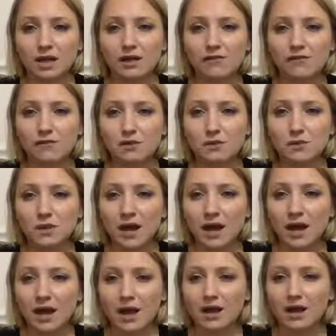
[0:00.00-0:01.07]
if you
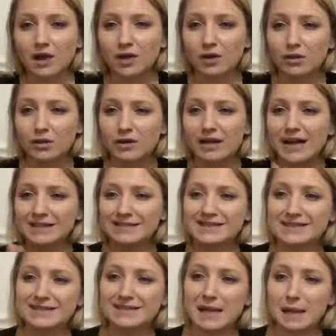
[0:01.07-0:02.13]
create
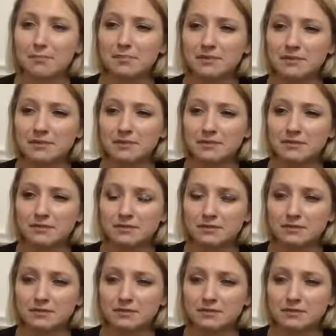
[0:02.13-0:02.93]
steps